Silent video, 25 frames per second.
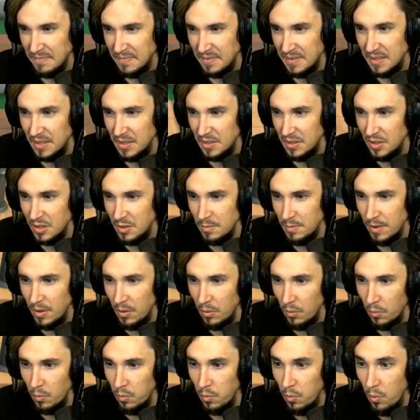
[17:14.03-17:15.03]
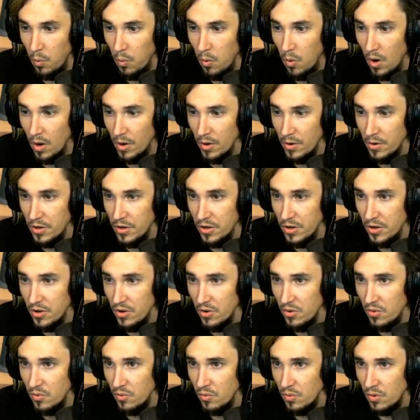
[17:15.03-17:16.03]
There, there's been a... What are
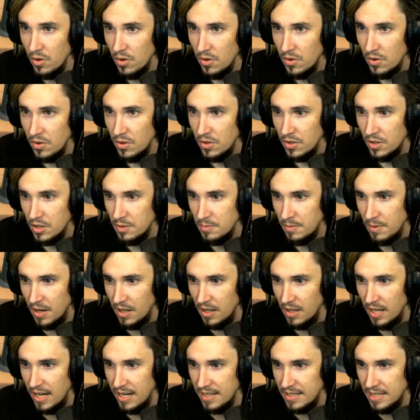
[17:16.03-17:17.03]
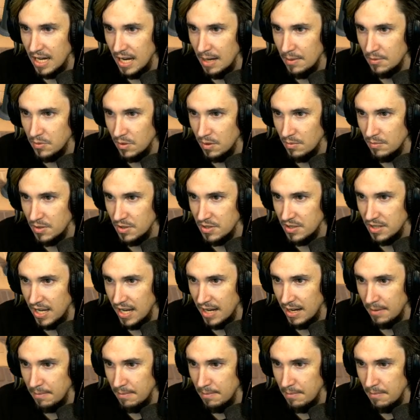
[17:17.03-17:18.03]
you? There's been a lot of times where I'm just
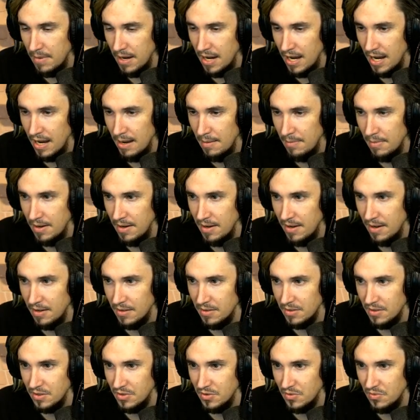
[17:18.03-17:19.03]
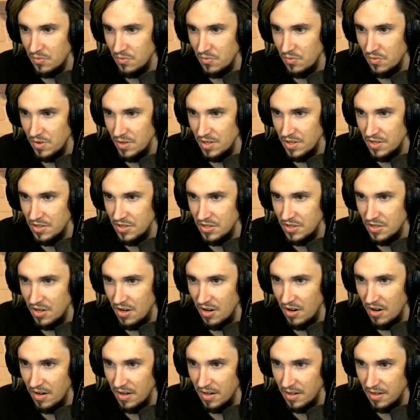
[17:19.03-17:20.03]
like, maybe I'll just
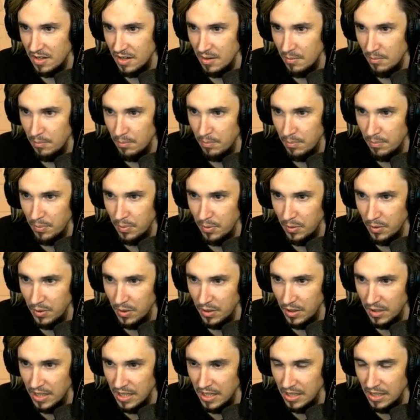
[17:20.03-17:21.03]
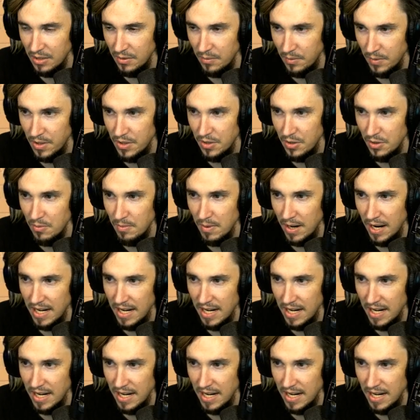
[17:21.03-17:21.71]
restart and completely redo my